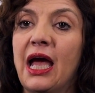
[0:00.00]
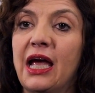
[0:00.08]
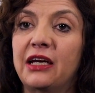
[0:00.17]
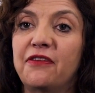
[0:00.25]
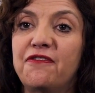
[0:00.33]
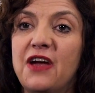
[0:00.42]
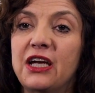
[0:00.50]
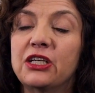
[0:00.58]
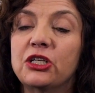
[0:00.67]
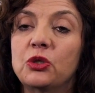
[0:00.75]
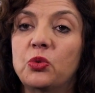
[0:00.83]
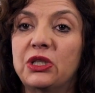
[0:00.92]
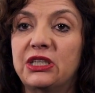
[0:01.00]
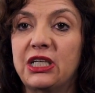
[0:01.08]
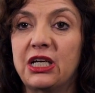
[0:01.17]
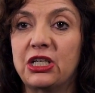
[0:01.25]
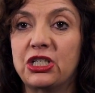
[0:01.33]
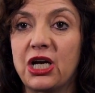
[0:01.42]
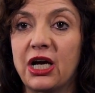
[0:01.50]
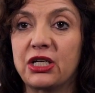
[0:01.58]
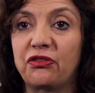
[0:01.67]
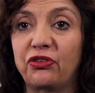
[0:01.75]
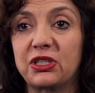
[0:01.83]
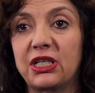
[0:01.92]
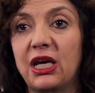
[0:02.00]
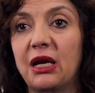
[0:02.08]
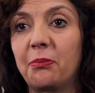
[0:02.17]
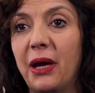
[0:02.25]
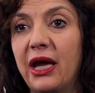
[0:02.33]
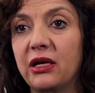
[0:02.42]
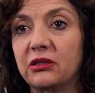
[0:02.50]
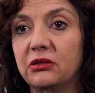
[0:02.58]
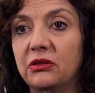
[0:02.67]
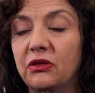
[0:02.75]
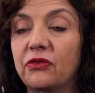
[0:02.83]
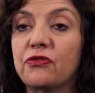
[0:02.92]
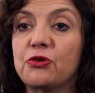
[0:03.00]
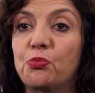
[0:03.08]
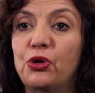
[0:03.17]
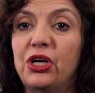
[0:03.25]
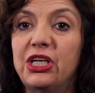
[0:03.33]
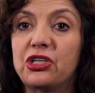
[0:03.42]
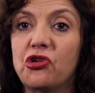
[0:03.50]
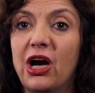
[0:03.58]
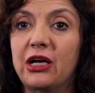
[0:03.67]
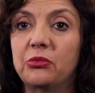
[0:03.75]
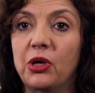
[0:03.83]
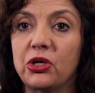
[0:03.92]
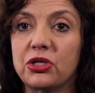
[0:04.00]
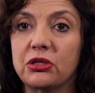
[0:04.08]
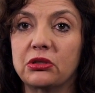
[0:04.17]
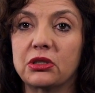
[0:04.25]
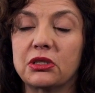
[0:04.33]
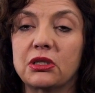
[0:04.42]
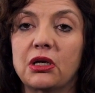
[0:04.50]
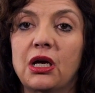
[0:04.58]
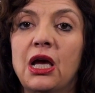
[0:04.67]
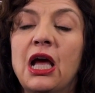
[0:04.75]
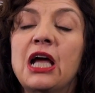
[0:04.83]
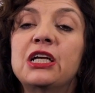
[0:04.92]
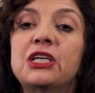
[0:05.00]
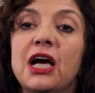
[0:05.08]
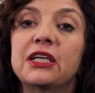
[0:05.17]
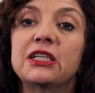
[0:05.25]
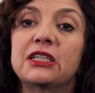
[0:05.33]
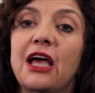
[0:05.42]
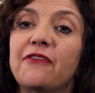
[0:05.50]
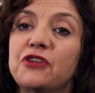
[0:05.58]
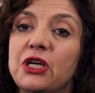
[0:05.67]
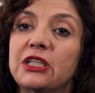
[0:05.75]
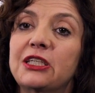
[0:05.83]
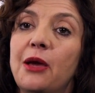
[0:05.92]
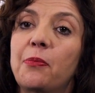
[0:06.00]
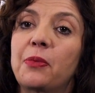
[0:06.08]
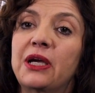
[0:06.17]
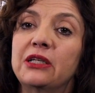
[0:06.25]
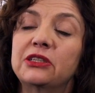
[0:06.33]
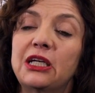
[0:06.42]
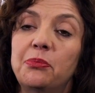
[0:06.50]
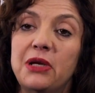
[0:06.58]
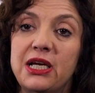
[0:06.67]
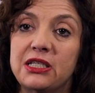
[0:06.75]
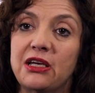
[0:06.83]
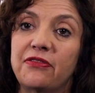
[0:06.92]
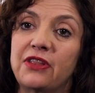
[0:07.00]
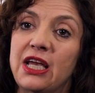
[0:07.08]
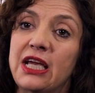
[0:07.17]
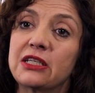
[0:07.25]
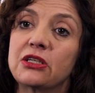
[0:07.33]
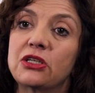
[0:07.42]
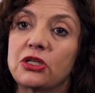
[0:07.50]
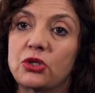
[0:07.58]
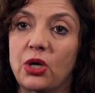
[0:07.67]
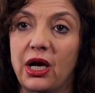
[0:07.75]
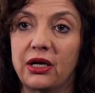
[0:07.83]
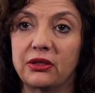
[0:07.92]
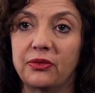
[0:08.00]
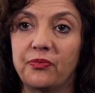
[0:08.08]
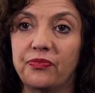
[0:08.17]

A defendant would see a judge for setting bail, for pre-trial motions. Judges have to accept guilty pleas if there isn't a trial.